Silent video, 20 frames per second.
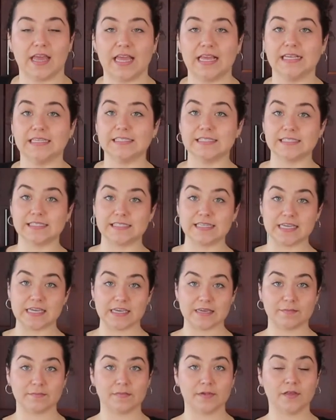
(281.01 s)
a
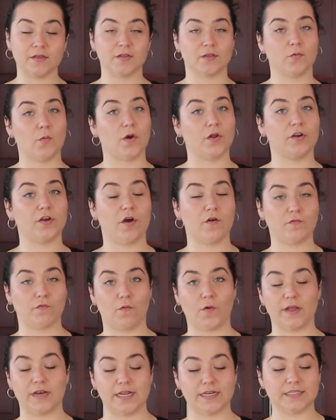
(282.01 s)
seam, you wanna
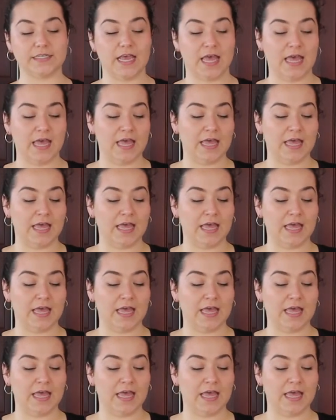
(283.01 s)
avoid it.